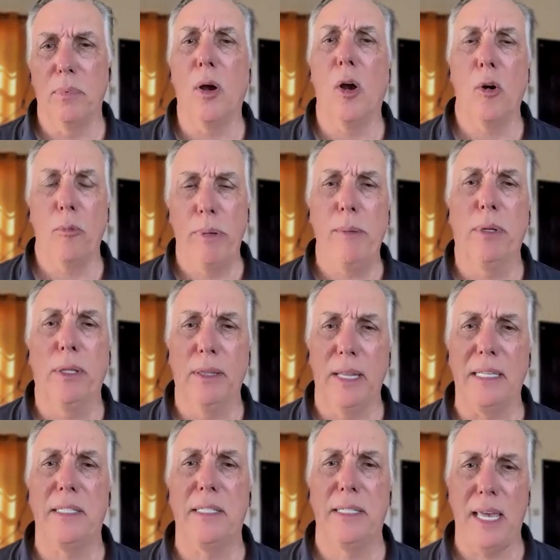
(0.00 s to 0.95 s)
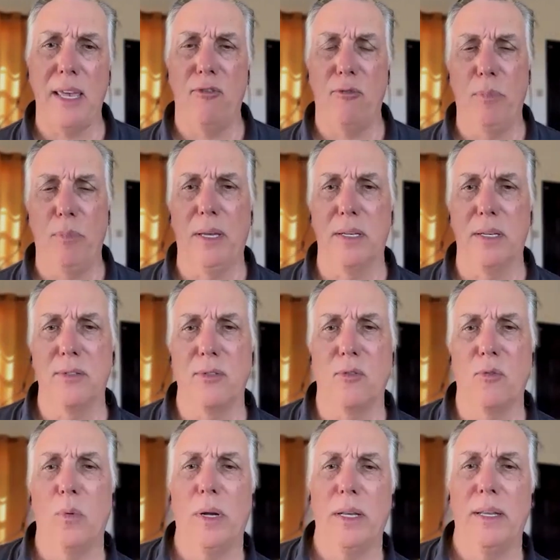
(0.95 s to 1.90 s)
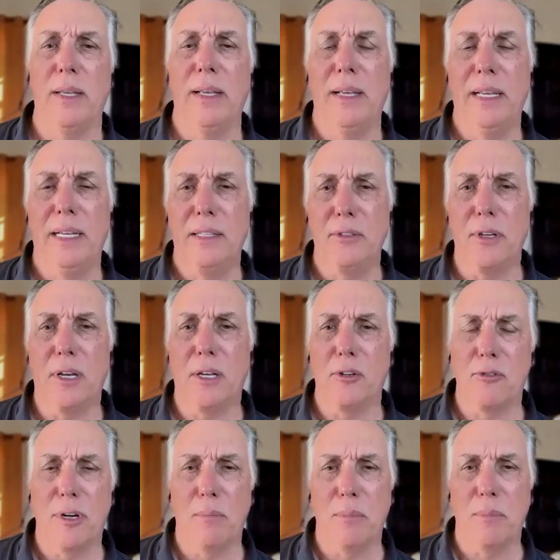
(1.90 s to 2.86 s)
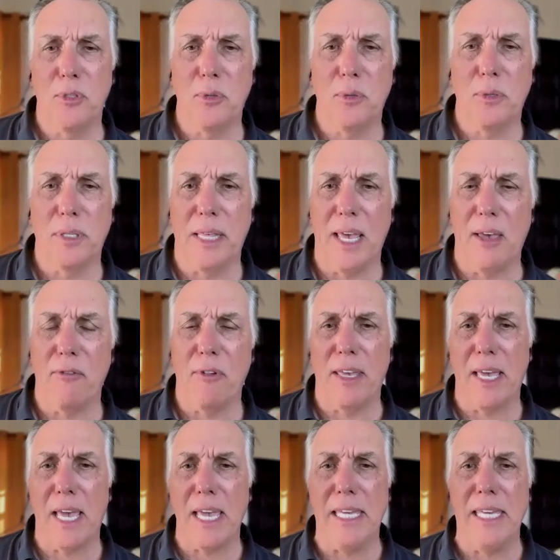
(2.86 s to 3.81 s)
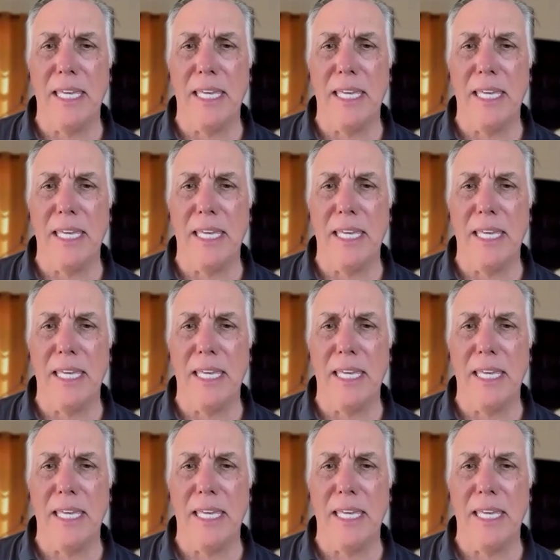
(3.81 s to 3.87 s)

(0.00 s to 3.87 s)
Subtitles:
aren't people less safe because of what Donald Trump is doing to the FAA?